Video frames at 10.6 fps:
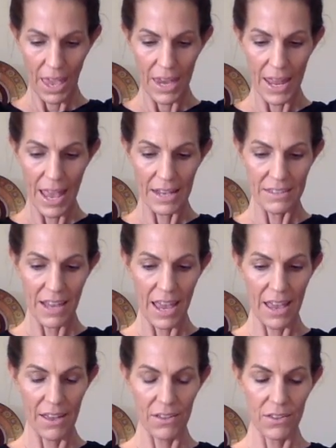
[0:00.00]
and
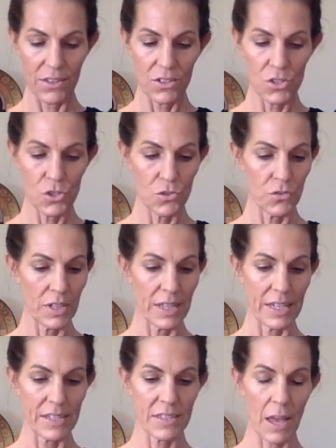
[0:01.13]
exhale to
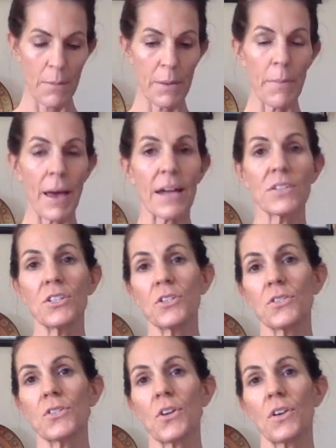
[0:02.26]
release, coming back to your
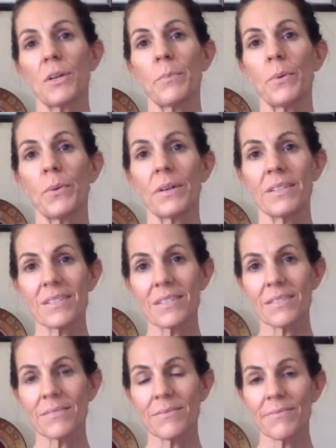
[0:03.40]
starting point.
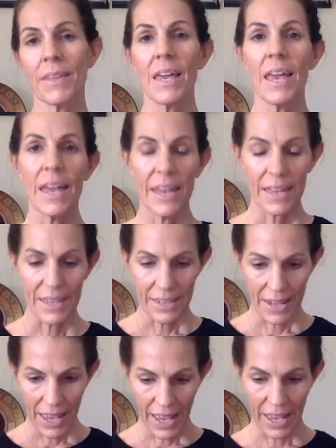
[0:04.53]

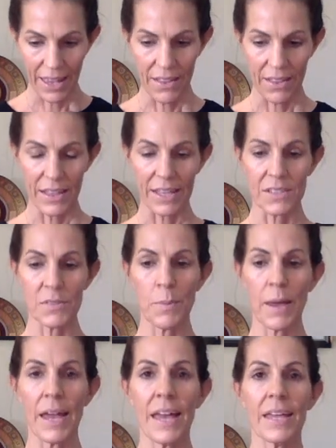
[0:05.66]
Inhale,
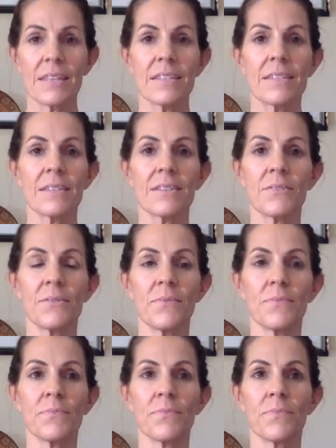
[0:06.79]
expand,
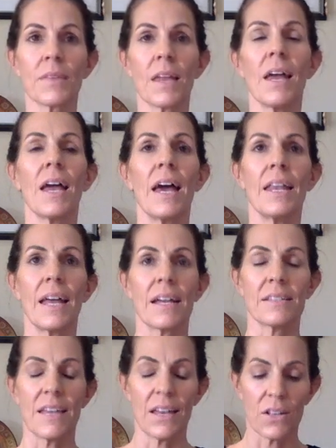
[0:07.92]
and
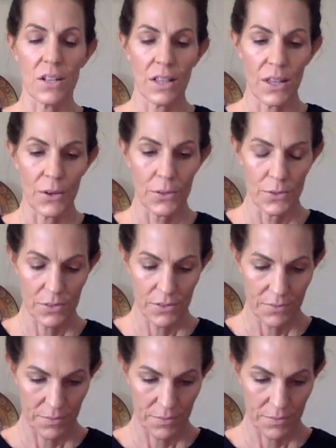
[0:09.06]
exhale, close.